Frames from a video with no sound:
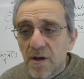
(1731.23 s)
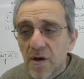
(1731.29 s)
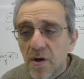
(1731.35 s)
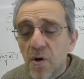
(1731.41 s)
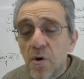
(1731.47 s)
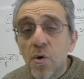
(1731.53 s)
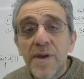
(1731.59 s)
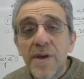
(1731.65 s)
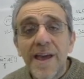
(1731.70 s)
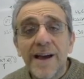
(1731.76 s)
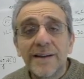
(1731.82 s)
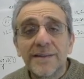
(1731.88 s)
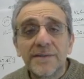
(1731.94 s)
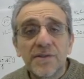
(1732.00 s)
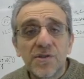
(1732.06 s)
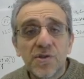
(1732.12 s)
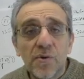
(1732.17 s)
Oh yeah,
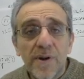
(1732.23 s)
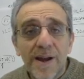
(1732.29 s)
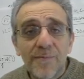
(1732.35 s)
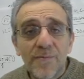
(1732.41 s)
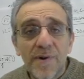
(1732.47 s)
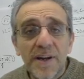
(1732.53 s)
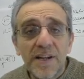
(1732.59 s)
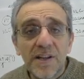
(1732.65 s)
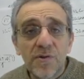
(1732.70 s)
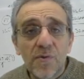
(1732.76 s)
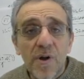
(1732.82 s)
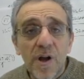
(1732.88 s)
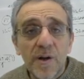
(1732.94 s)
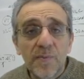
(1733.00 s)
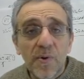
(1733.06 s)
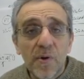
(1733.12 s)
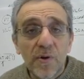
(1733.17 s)
sorry, I'm running the
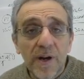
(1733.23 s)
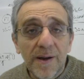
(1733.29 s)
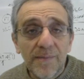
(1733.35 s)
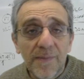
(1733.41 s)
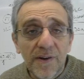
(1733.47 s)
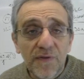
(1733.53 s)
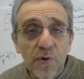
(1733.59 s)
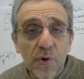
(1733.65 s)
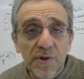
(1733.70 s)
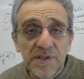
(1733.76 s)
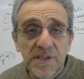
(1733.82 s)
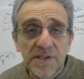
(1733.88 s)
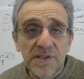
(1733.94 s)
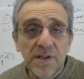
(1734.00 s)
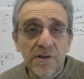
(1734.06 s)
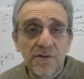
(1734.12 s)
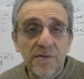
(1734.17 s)
wrong program. Of course
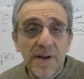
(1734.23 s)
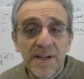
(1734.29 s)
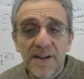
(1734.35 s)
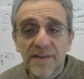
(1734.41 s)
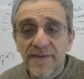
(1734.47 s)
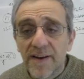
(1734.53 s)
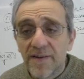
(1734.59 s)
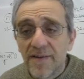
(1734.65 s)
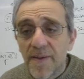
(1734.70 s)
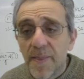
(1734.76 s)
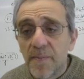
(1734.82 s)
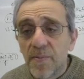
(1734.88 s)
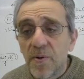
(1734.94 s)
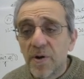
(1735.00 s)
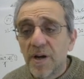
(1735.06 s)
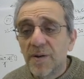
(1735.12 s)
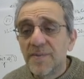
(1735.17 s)
it's gonna run if I run the
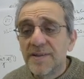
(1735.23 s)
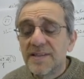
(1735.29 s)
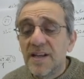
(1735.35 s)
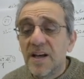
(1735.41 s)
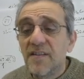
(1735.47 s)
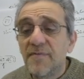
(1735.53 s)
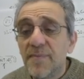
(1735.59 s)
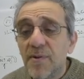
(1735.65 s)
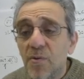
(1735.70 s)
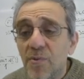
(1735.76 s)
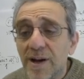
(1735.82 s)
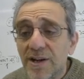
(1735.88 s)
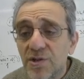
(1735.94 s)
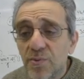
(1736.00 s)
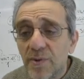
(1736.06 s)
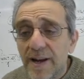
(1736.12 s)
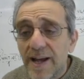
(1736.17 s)
program itself, but
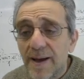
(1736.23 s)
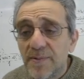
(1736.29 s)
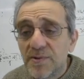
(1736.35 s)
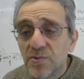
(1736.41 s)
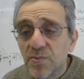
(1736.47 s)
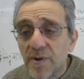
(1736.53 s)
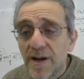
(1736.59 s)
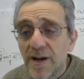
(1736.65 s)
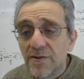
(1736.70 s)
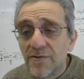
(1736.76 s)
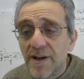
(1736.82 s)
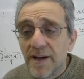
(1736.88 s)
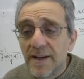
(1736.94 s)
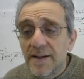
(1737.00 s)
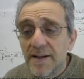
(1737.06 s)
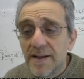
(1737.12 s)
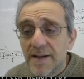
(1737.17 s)
watch what happens when I
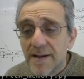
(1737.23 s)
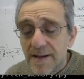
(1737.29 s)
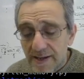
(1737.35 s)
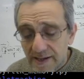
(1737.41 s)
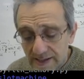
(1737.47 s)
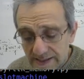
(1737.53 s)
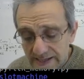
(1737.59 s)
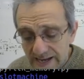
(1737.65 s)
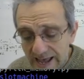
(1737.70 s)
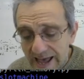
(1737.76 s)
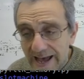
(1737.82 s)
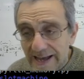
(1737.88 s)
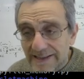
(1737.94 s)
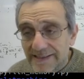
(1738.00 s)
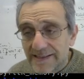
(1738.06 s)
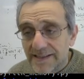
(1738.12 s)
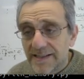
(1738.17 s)
run
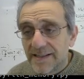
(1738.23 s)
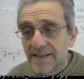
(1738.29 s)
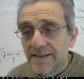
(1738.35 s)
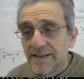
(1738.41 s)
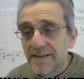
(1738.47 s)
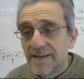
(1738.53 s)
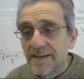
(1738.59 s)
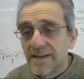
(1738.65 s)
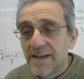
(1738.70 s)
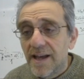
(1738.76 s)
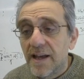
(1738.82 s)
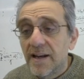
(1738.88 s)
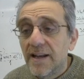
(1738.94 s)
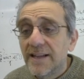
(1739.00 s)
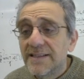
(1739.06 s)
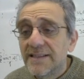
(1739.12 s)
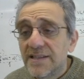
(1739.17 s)
test.
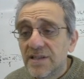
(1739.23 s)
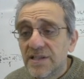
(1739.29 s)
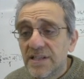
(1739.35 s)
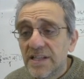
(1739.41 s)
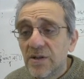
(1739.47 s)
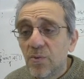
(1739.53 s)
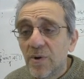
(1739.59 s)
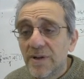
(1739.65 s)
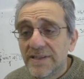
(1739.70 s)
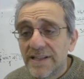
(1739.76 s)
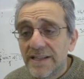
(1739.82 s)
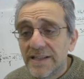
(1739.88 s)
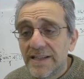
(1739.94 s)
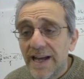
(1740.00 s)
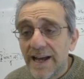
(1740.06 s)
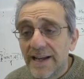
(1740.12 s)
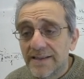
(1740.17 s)
And let's just see what's
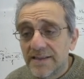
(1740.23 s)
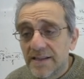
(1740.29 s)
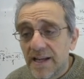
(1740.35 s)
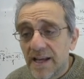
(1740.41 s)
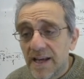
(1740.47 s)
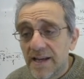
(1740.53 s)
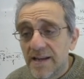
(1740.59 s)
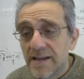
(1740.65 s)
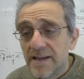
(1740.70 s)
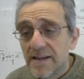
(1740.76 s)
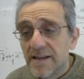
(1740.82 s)
in test, okay?